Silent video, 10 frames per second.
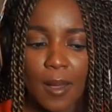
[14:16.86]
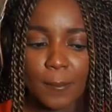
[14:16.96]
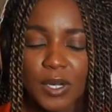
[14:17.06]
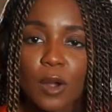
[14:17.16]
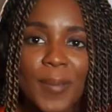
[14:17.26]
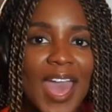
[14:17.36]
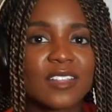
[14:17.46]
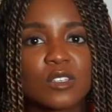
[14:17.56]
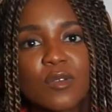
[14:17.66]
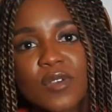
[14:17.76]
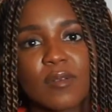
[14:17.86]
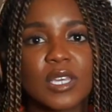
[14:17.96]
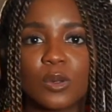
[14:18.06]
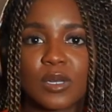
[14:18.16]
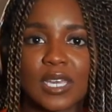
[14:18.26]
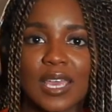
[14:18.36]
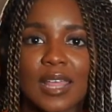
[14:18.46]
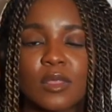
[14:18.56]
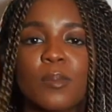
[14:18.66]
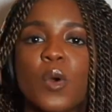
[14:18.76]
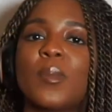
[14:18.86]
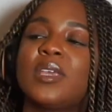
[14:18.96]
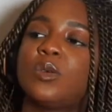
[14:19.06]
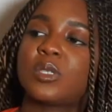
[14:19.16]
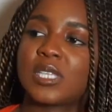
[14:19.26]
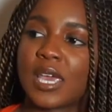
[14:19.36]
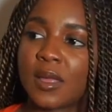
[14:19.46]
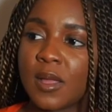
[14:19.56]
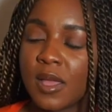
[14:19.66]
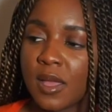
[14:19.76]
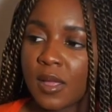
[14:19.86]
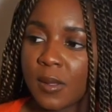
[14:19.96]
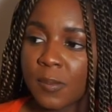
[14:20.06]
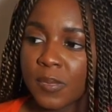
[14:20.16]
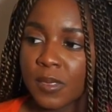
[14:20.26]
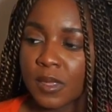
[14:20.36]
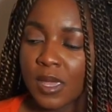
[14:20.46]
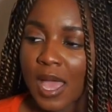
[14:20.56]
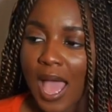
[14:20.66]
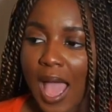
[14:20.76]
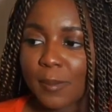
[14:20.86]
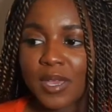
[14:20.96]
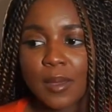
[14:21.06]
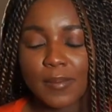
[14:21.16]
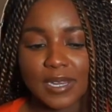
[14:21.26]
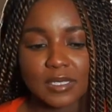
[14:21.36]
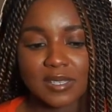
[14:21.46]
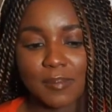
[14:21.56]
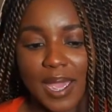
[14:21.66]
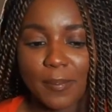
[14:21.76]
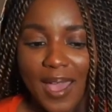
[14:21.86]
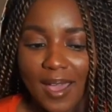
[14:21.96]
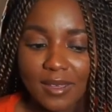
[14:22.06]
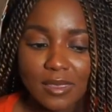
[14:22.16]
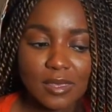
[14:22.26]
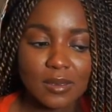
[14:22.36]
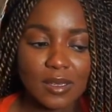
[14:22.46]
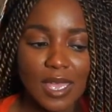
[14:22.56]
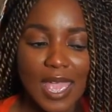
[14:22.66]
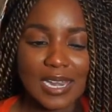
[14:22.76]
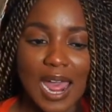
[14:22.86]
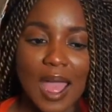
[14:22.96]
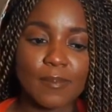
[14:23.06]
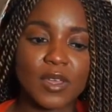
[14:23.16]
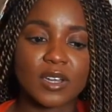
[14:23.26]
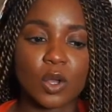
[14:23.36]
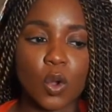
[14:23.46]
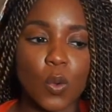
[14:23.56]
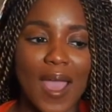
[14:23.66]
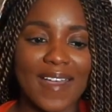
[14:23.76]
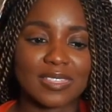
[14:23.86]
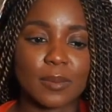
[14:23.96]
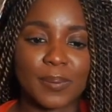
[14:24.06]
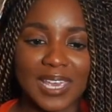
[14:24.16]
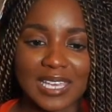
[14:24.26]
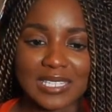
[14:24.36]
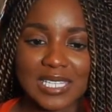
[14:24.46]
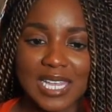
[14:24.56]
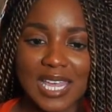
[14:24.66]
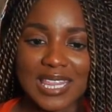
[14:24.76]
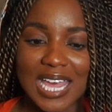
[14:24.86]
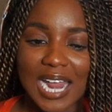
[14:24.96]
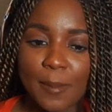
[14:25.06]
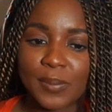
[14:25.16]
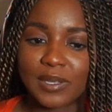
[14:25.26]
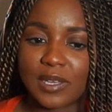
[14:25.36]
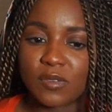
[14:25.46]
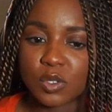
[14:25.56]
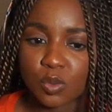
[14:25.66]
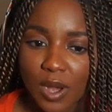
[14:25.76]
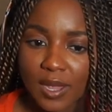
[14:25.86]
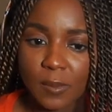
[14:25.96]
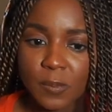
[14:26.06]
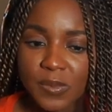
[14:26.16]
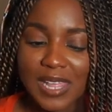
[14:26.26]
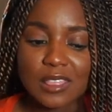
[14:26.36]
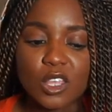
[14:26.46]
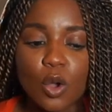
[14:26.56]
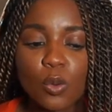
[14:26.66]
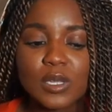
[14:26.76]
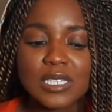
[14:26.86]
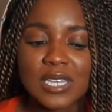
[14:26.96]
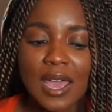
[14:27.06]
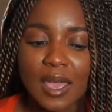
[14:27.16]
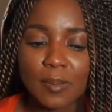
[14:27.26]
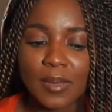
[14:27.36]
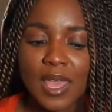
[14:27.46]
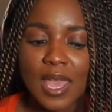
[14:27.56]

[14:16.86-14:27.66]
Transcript: But our paths are very unique. And the moment you say, I'm committed to my path and I'm gonna go at the pace that I believe is right. Like, the only time